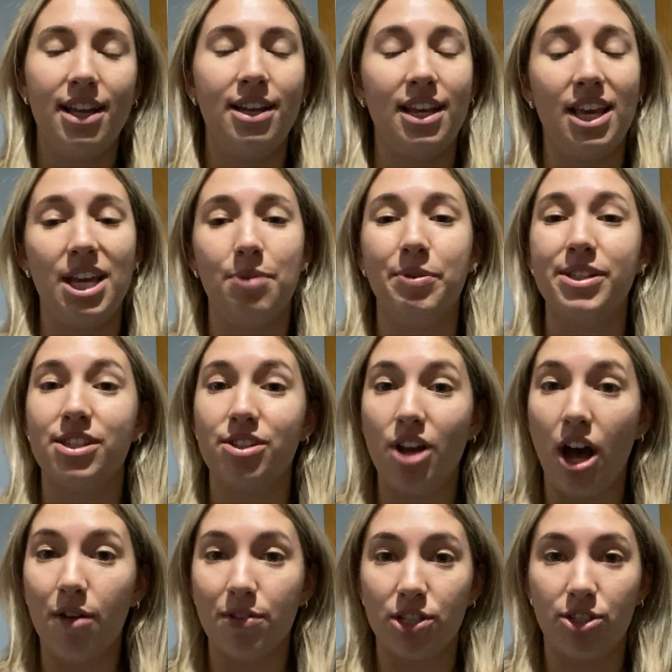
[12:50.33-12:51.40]
and he was
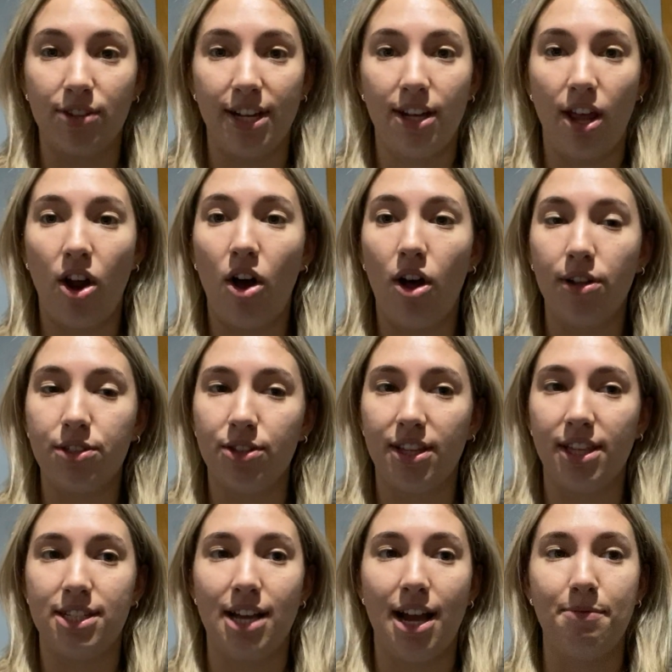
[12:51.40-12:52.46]
not restrained at all during
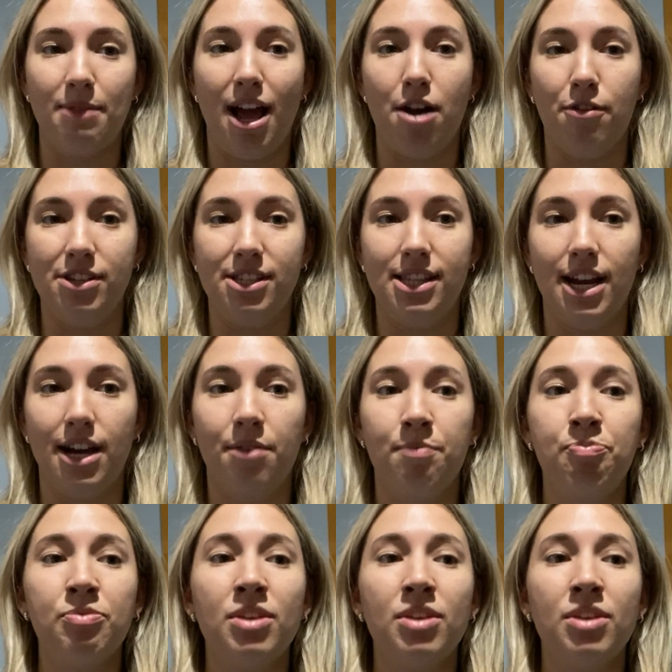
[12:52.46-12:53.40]
the time that I was there.